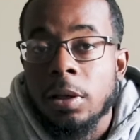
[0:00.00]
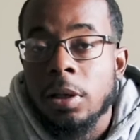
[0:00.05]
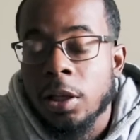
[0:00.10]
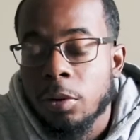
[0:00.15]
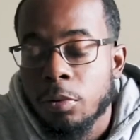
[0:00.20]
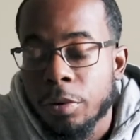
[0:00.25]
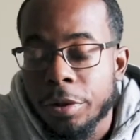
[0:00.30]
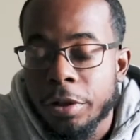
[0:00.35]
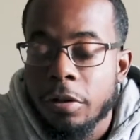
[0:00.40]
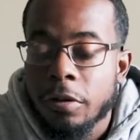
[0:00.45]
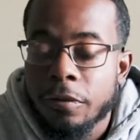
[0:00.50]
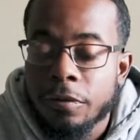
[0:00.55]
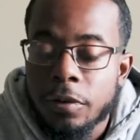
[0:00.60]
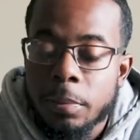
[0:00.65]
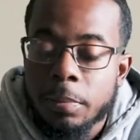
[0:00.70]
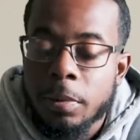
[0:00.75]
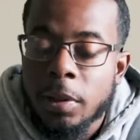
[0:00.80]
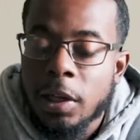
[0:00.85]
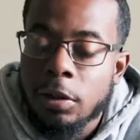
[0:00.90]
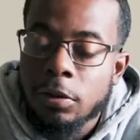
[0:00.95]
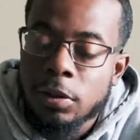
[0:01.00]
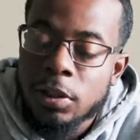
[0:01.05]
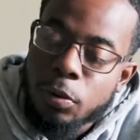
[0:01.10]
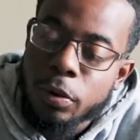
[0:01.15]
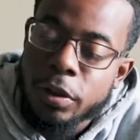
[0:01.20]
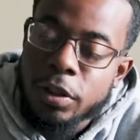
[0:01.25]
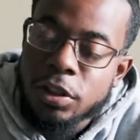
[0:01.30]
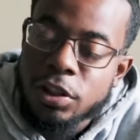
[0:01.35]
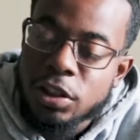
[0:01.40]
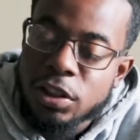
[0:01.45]
out, like where you can flip it out,
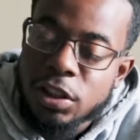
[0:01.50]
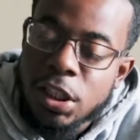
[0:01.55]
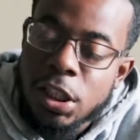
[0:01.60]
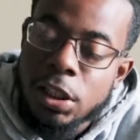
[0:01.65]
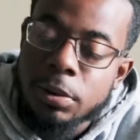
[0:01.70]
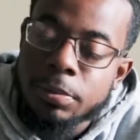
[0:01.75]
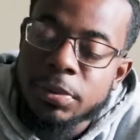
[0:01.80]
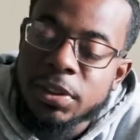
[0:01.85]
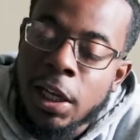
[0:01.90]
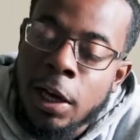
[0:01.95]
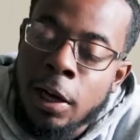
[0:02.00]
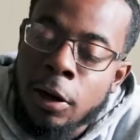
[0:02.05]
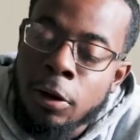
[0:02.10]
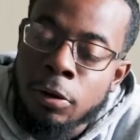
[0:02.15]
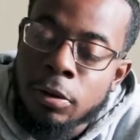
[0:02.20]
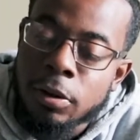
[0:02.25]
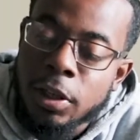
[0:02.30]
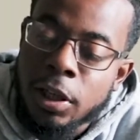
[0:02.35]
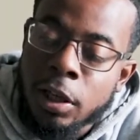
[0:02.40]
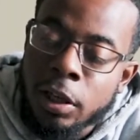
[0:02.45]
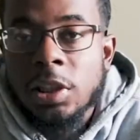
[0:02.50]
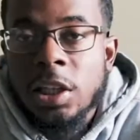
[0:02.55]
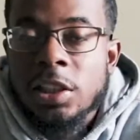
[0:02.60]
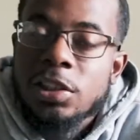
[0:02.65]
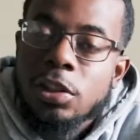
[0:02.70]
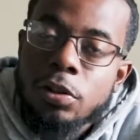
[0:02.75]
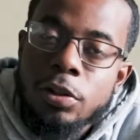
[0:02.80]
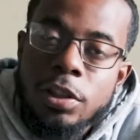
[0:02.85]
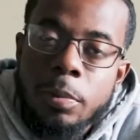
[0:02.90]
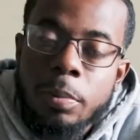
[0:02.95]
where it just comes out. And
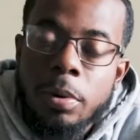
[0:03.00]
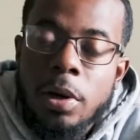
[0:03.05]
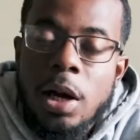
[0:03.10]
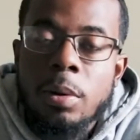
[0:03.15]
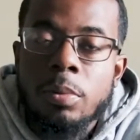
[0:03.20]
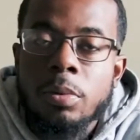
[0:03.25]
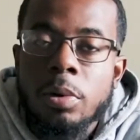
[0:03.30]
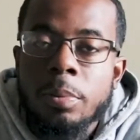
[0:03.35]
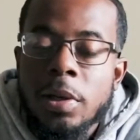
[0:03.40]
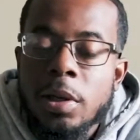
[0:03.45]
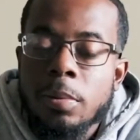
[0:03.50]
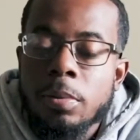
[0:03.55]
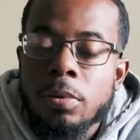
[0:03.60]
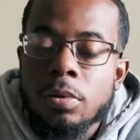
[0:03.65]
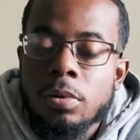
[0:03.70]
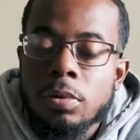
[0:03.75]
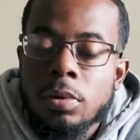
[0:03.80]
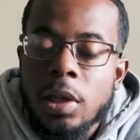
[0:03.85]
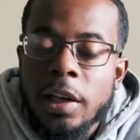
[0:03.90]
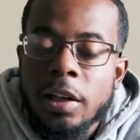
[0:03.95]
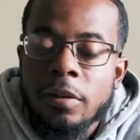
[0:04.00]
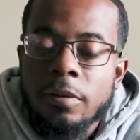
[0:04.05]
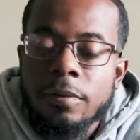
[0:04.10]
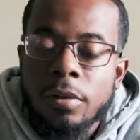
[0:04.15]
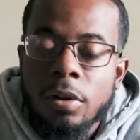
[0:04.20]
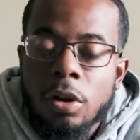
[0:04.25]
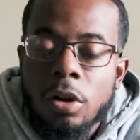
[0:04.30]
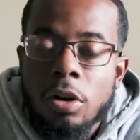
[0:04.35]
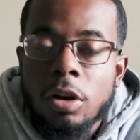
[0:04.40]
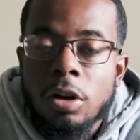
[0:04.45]
that's only a problem with people who like
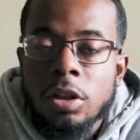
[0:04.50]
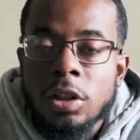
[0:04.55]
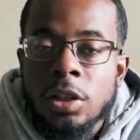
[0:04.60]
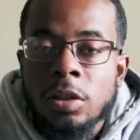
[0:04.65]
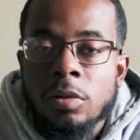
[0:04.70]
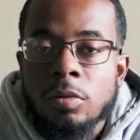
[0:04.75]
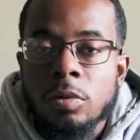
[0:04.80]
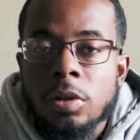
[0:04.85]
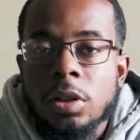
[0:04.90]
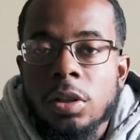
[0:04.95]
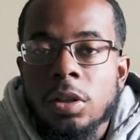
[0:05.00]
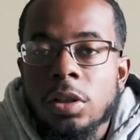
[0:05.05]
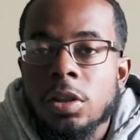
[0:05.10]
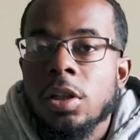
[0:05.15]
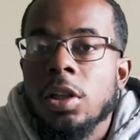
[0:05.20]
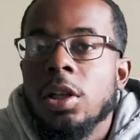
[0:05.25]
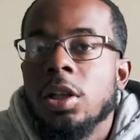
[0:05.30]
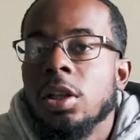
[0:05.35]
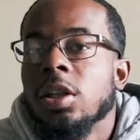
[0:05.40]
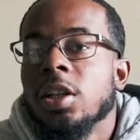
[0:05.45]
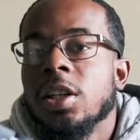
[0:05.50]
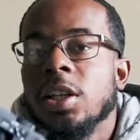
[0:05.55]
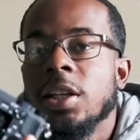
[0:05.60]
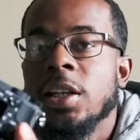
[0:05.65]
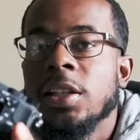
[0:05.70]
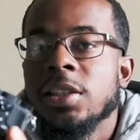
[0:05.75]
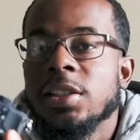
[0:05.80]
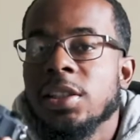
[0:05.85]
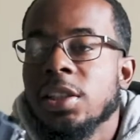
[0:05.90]
vlog and wanna look at